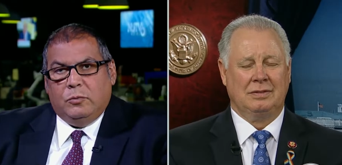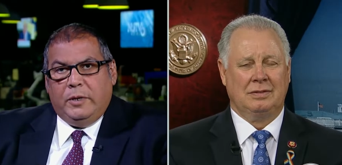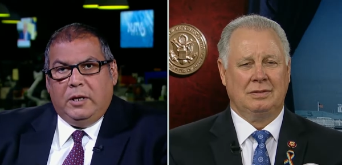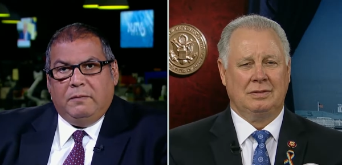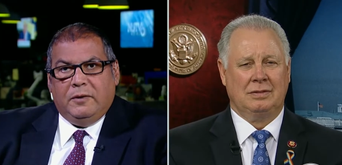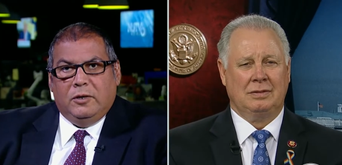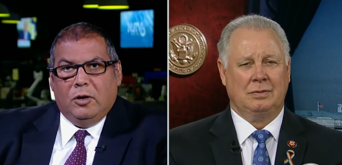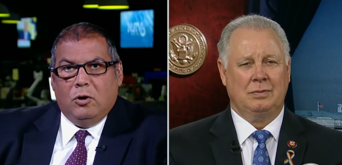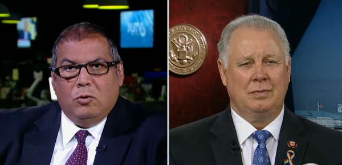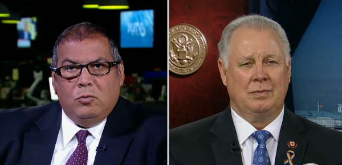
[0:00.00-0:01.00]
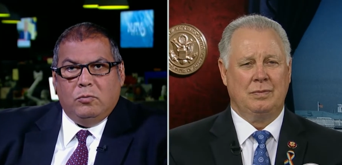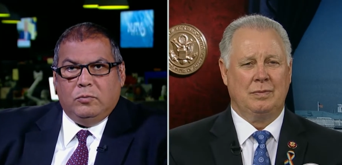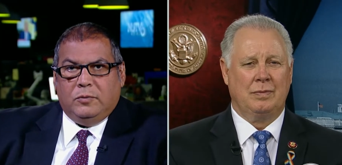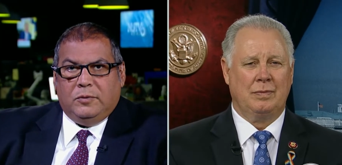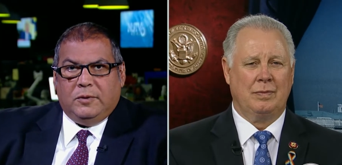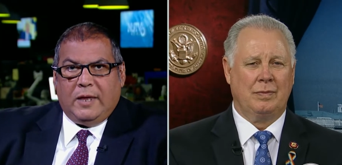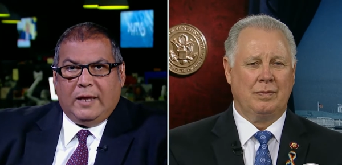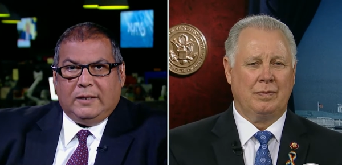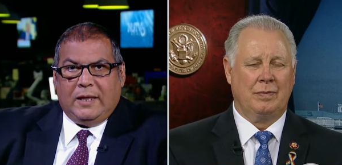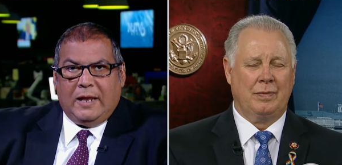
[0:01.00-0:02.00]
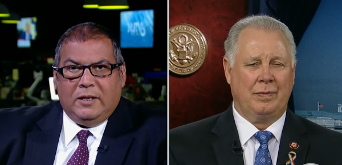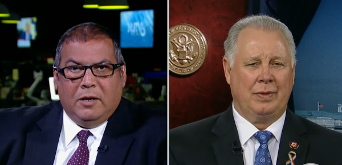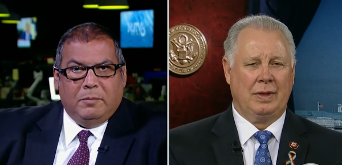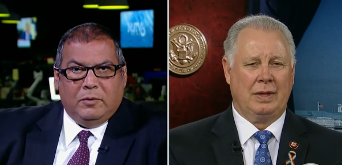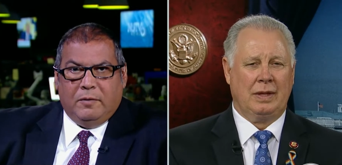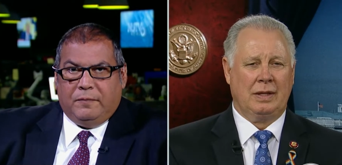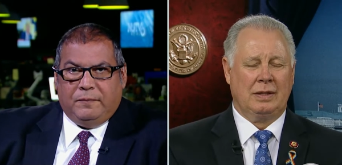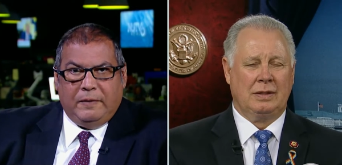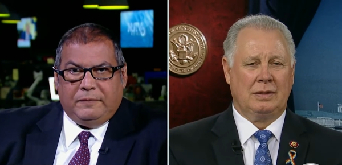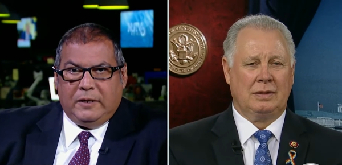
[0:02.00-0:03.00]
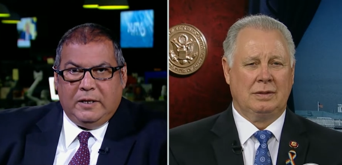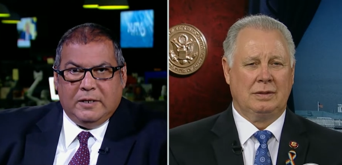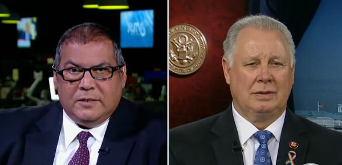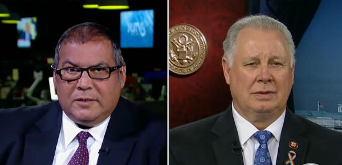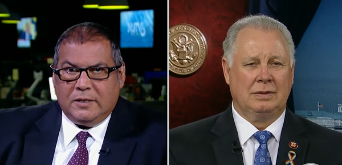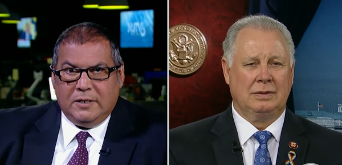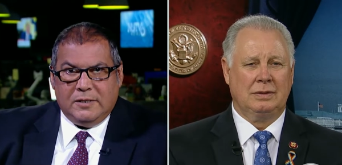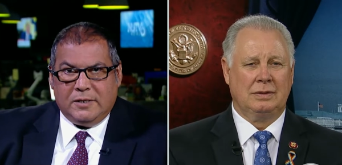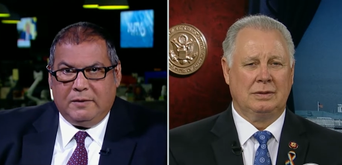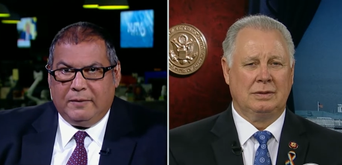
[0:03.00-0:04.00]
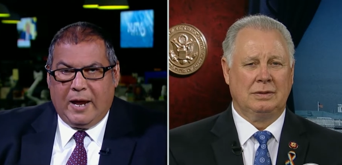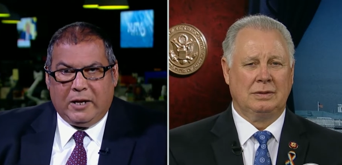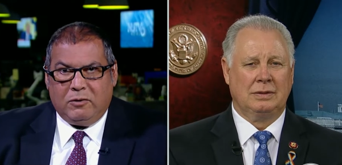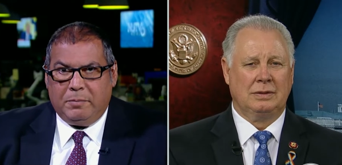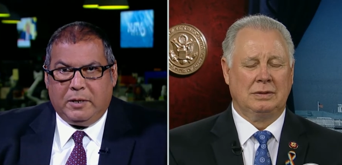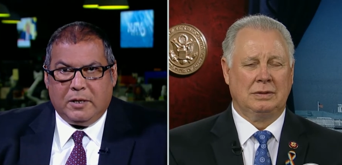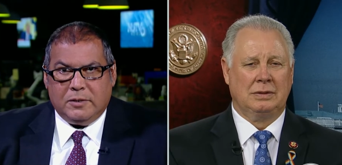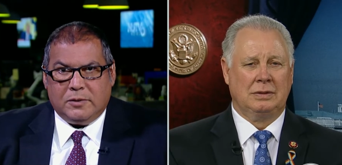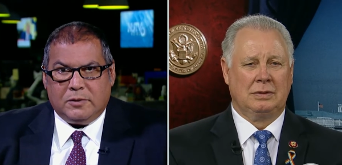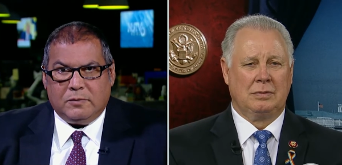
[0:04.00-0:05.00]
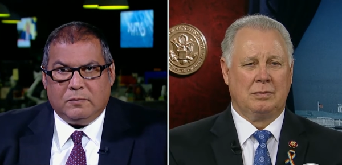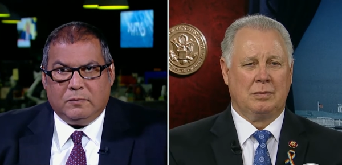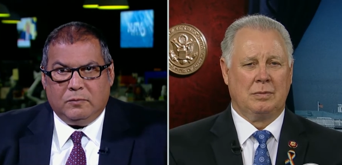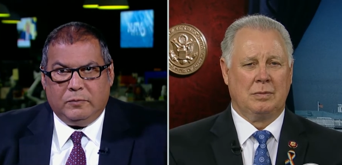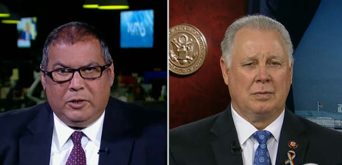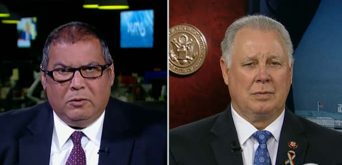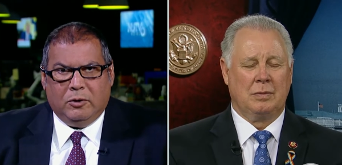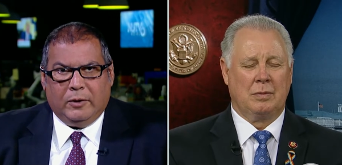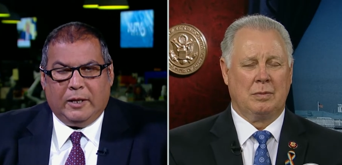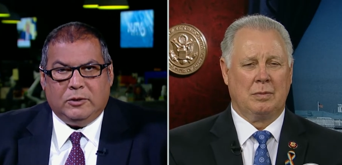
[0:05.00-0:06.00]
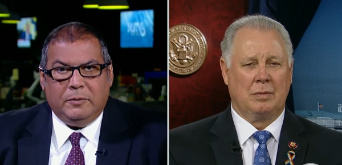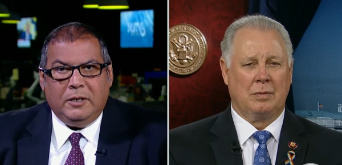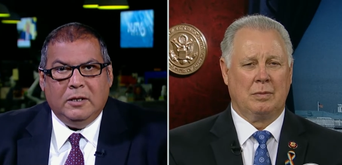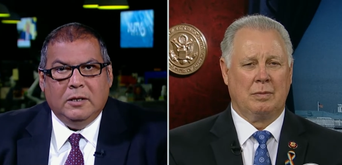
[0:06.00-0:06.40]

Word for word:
Speaker 1: we even know that that number of fifty is, is even accurate? Because we don't know that, do we?